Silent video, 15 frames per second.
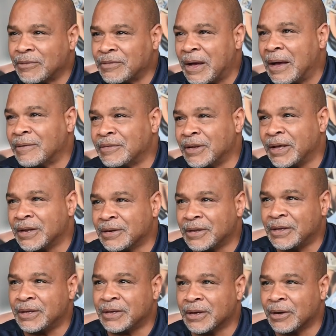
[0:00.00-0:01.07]
five
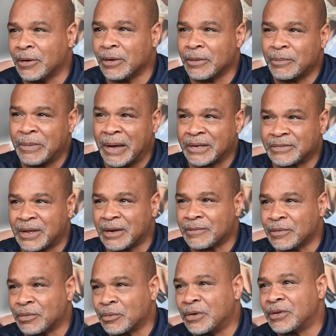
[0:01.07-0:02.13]
technique or backside
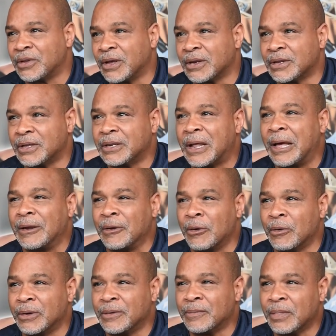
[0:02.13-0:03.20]
of a three technique, not
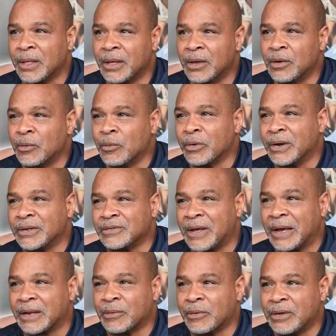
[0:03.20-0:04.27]
knowing where
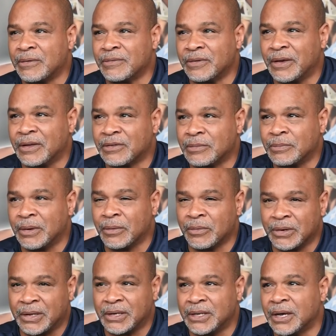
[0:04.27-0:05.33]
he fits. But
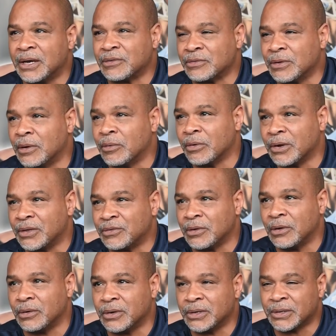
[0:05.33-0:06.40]
when he does know where he's
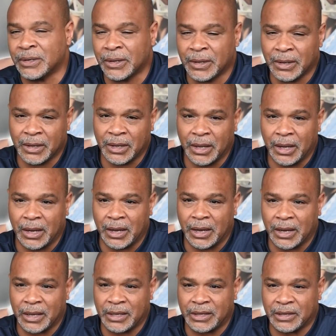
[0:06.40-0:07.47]
going,
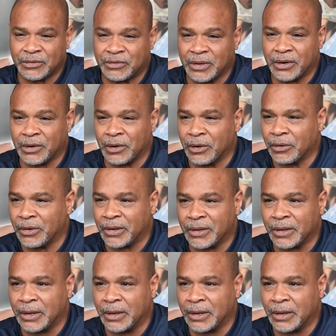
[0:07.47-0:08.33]
he gets there in a hurry.